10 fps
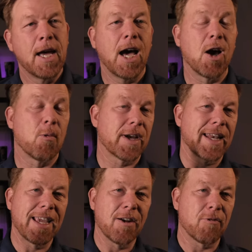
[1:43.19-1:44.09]
Uh, we're
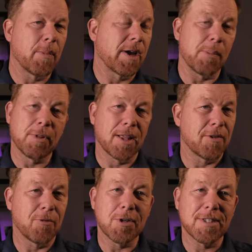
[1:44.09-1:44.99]
gonna hear from a couple other
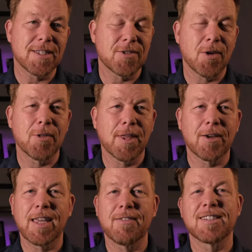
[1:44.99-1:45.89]
voices, so
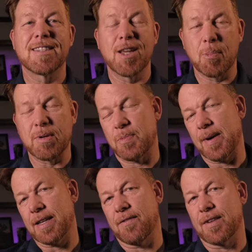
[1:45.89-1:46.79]
they'll give us their
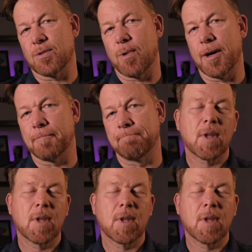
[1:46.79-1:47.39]
perspective as well.